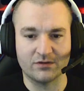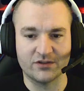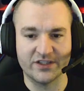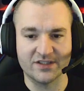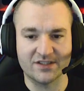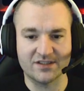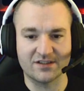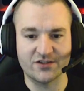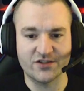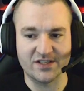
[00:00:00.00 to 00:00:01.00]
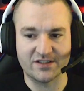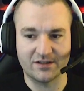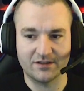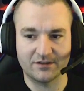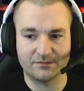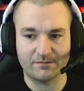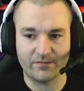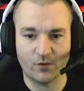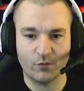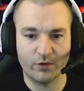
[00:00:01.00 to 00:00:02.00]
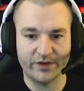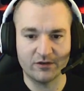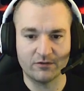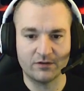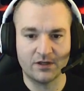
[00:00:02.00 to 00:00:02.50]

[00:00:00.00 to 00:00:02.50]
geez, this is congested. What do we do?